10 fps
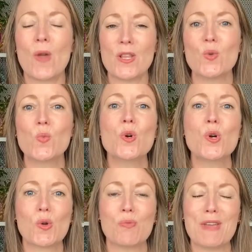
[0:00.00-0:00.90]
When you
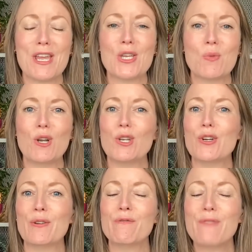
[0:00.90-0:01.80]
work with me, you will
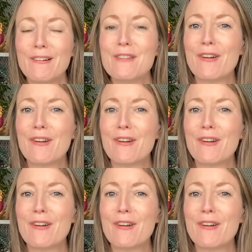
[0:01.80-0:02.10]
learn very,